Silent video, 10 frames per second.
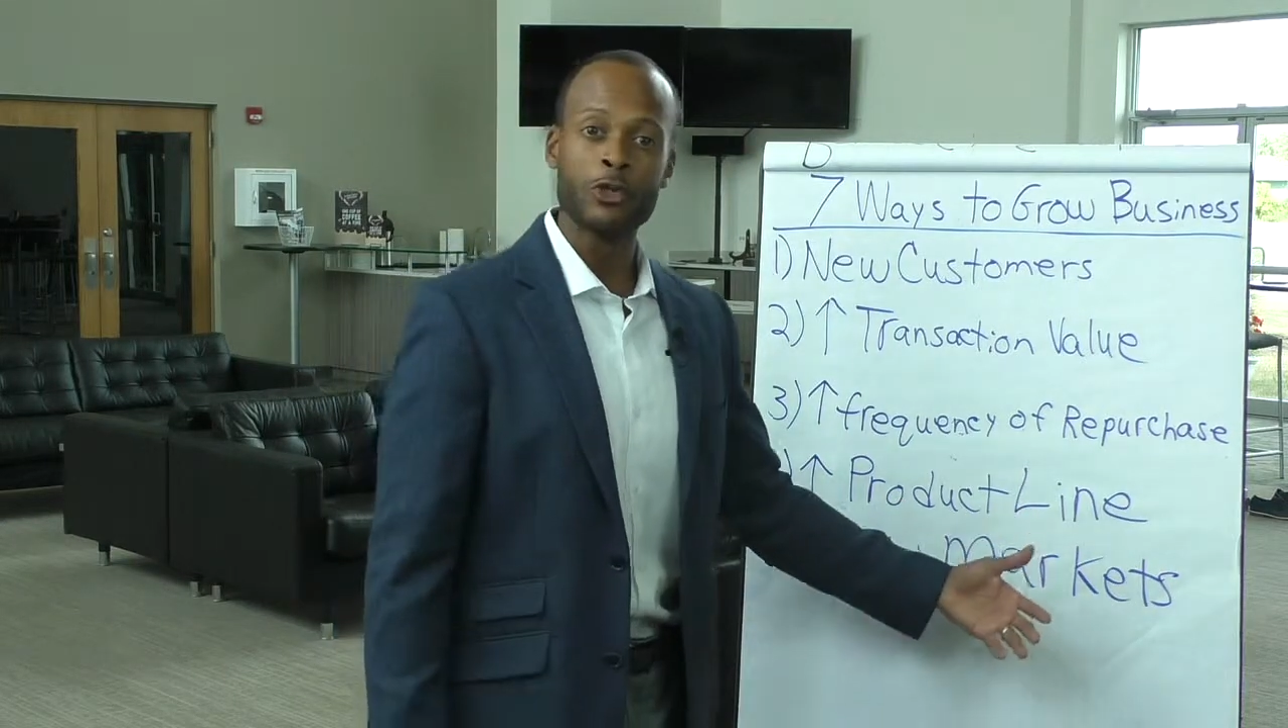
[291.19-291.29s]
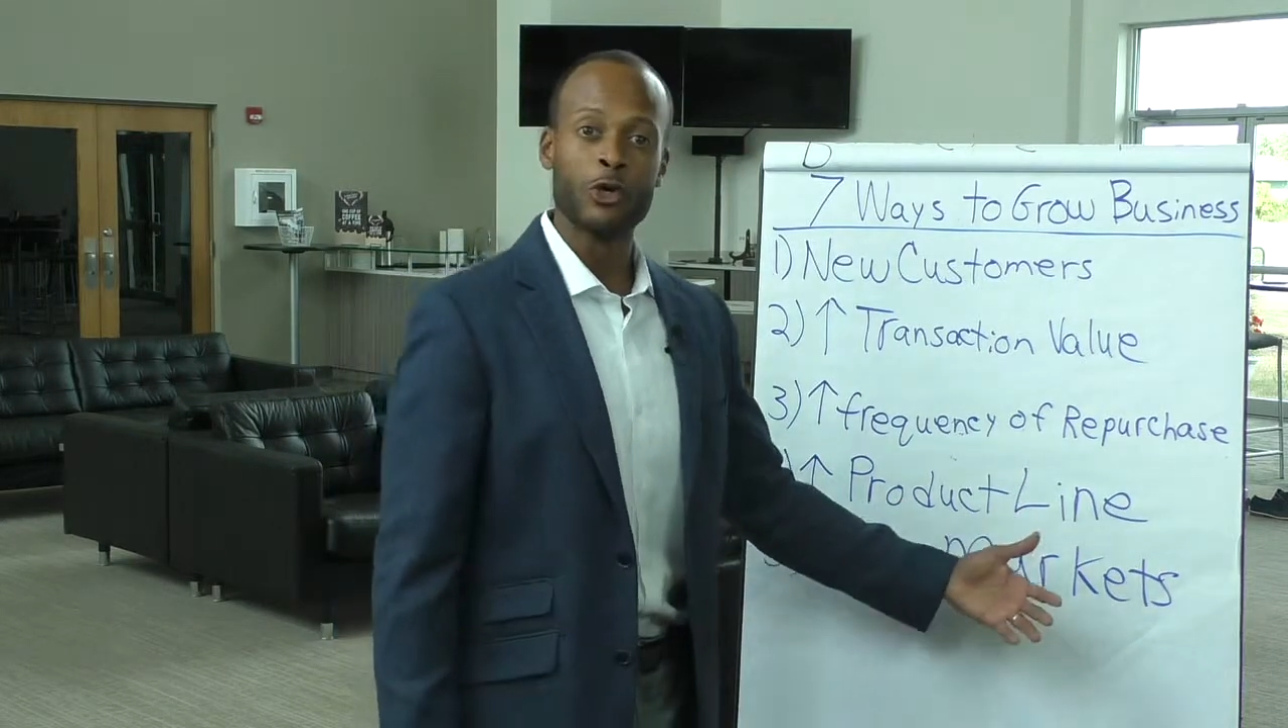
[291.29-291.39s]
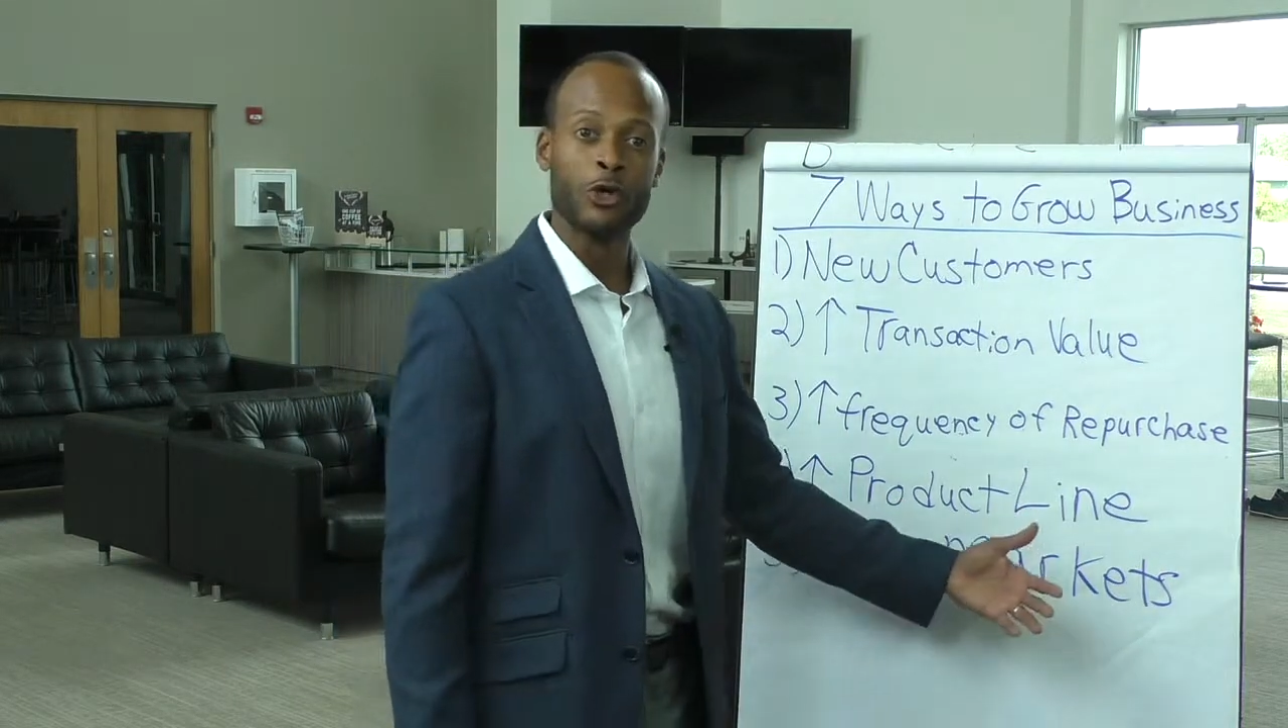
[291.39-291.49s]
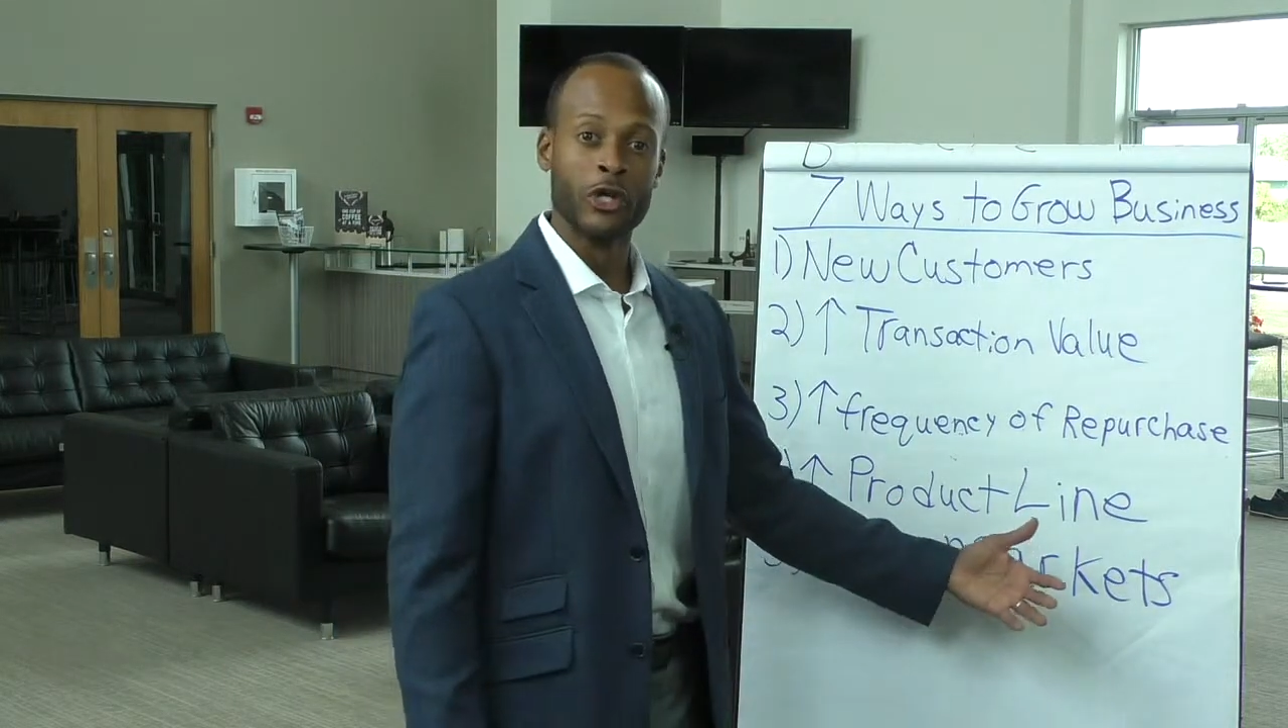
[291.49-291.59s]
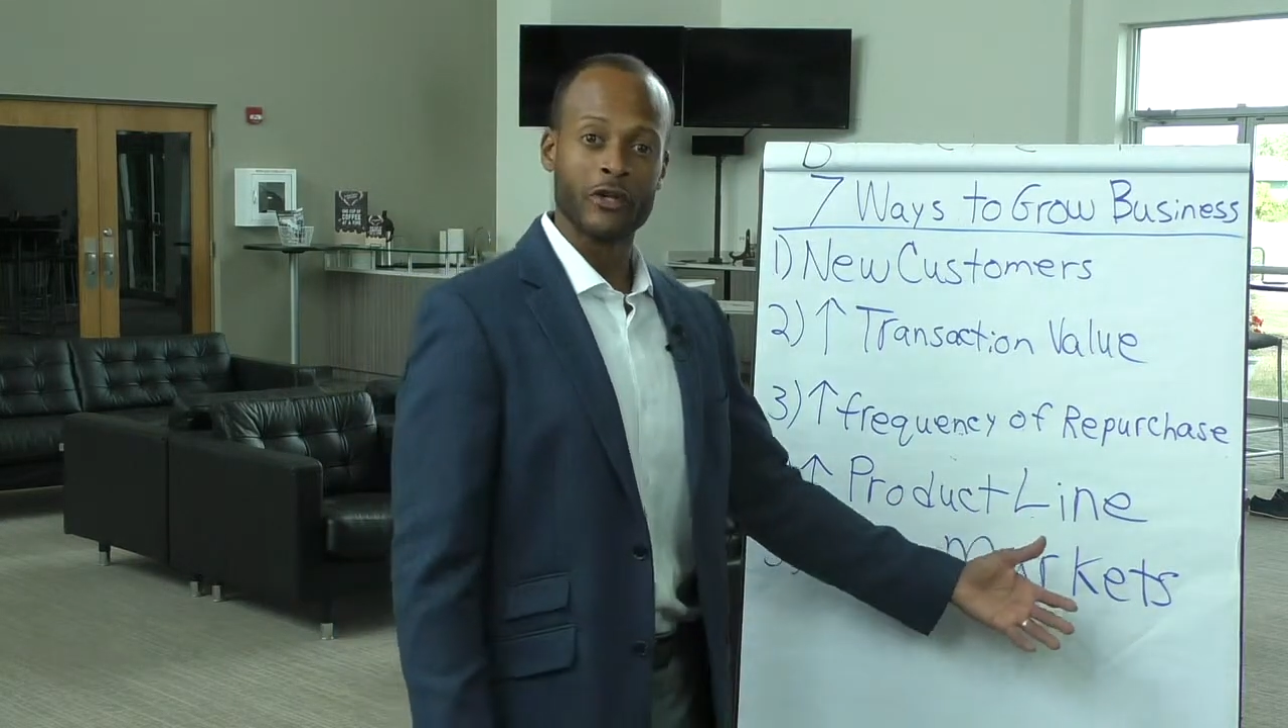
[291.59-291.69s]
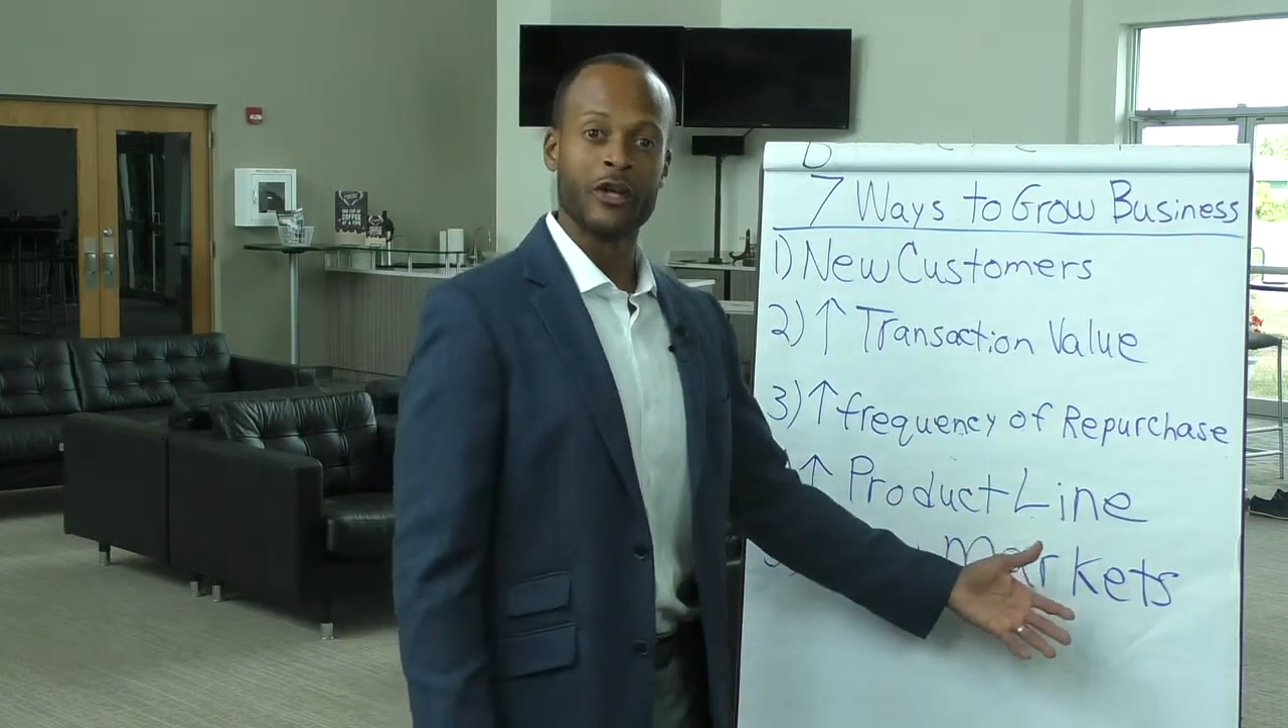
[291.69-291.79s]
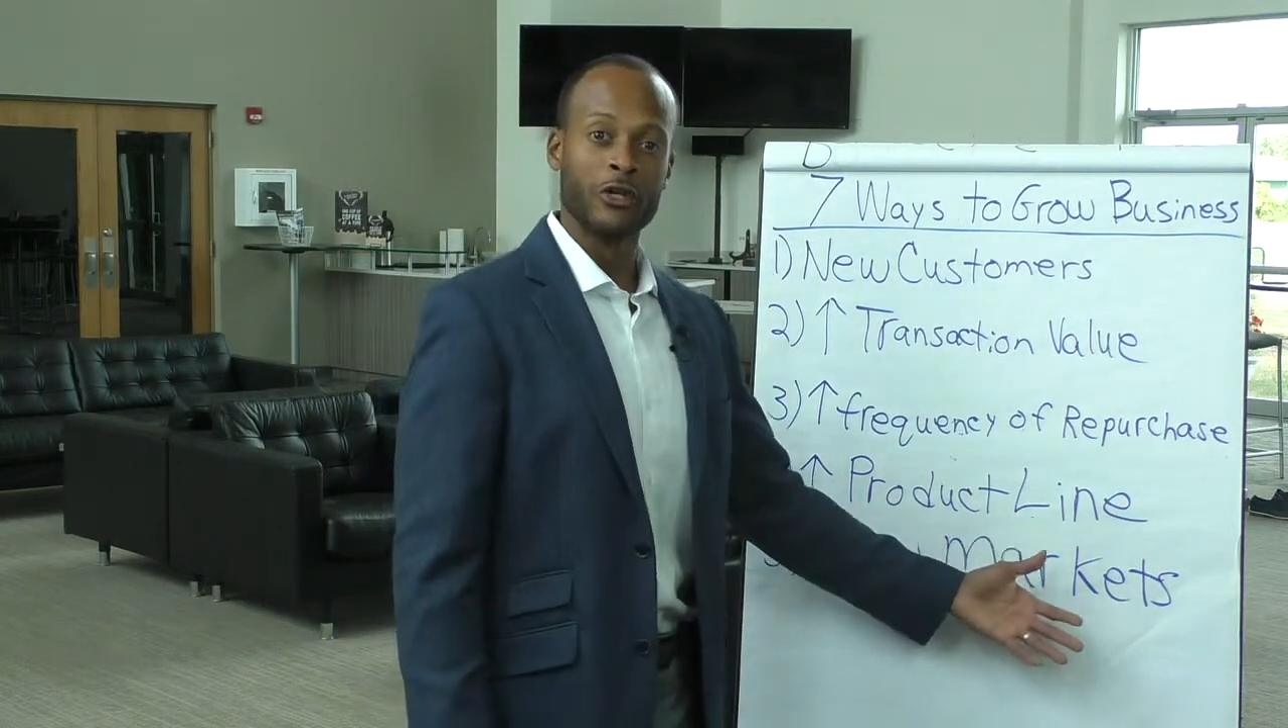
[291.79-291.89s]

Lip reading: they're